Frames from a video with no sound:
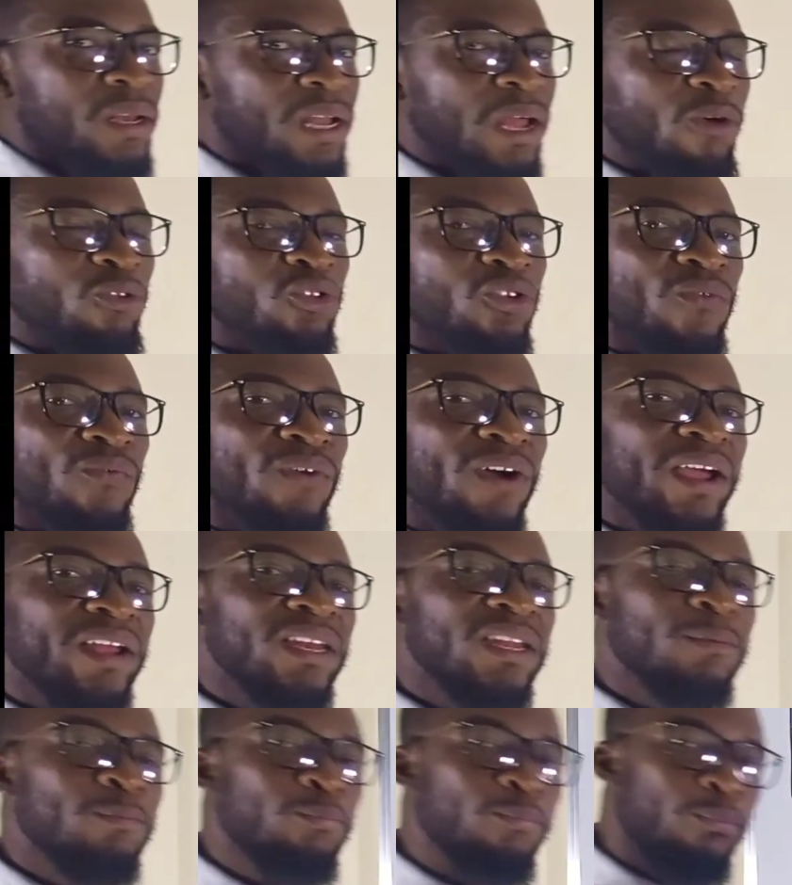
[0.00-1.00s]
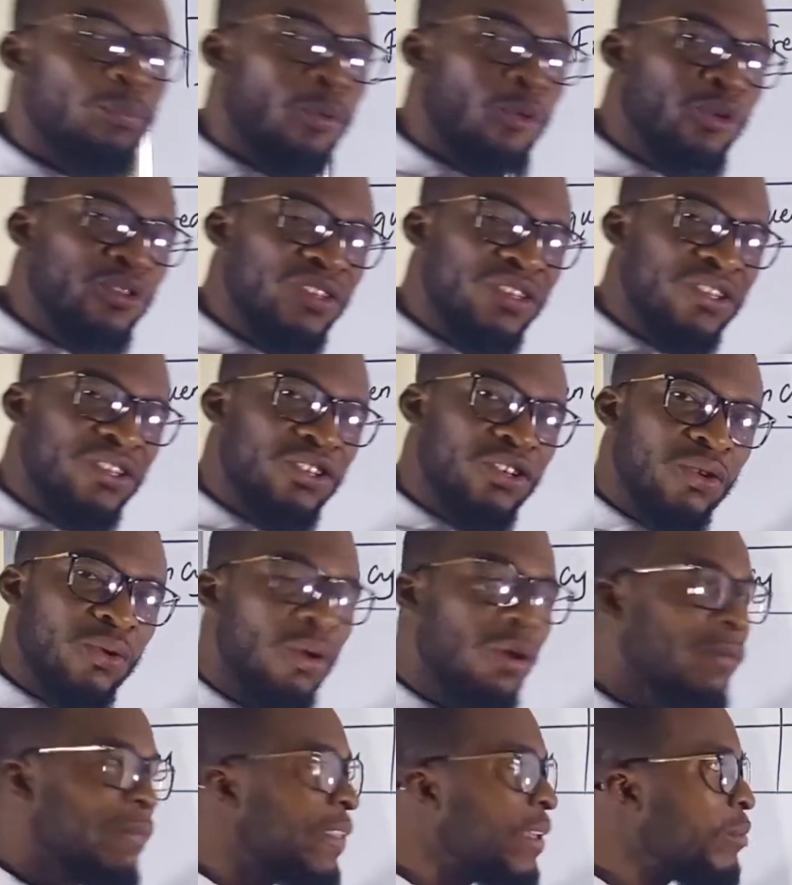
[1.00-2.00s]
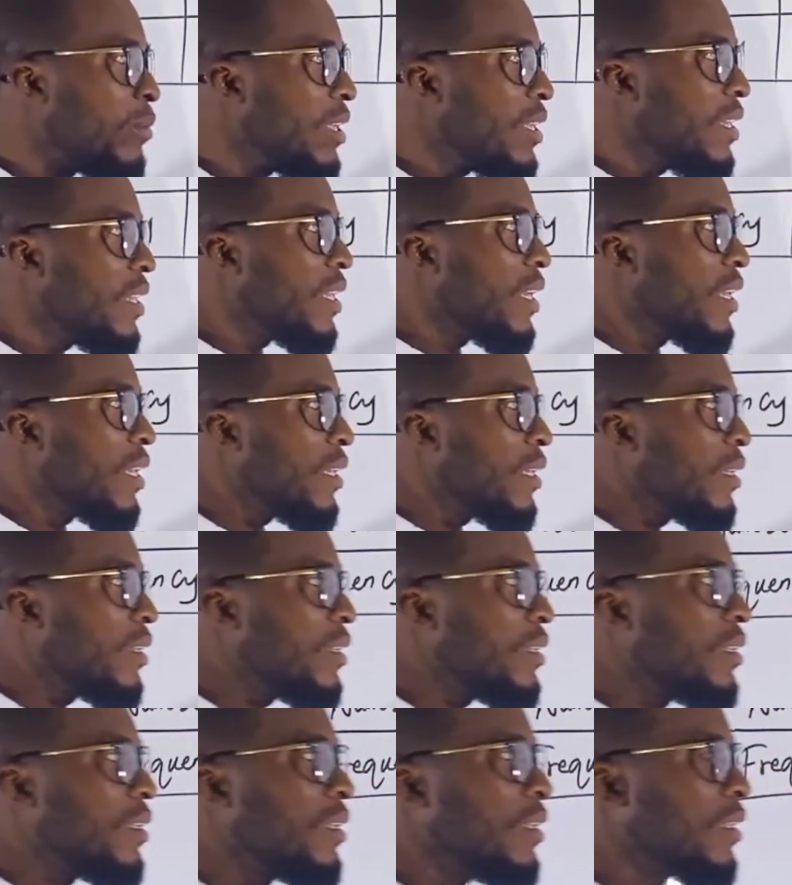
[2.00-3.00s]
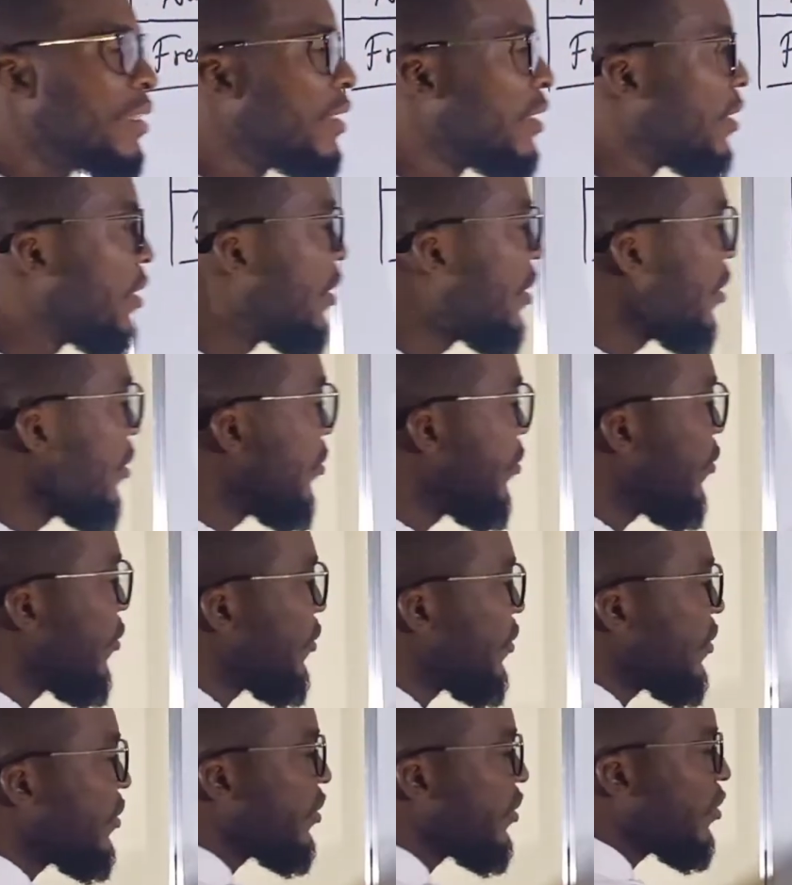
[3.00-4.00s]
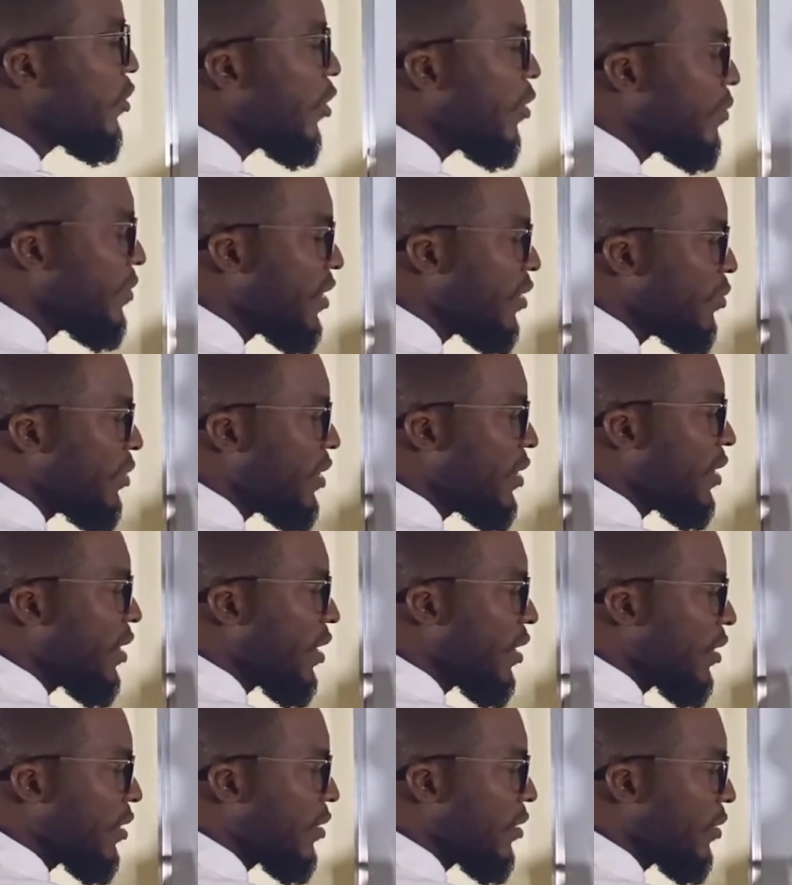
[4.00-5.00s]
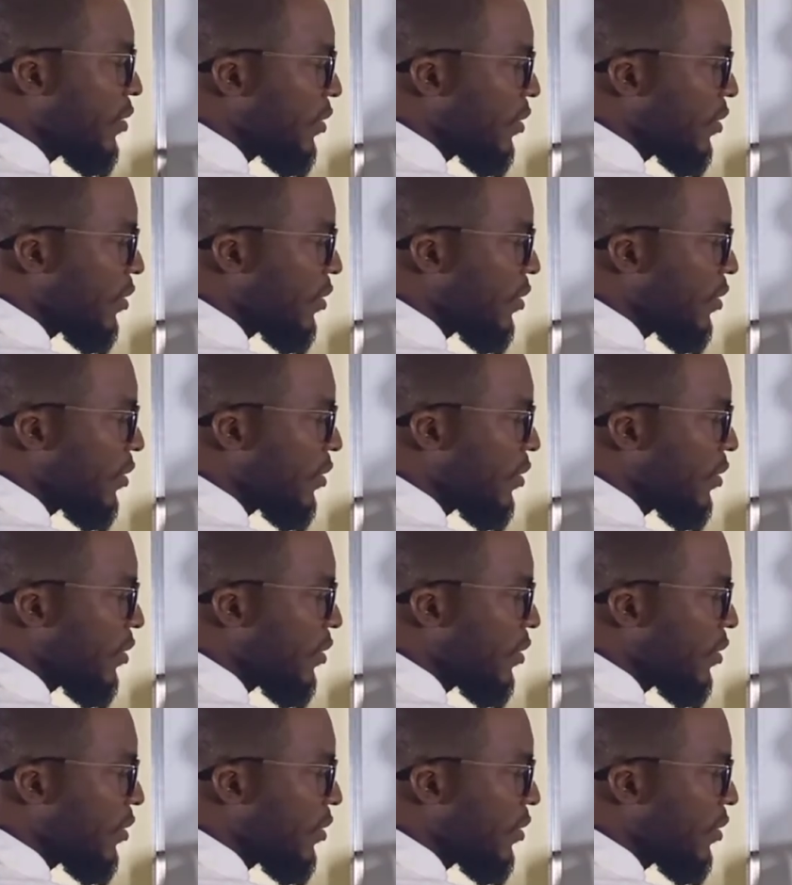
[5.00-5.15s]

Now to find the position of the median, position of the median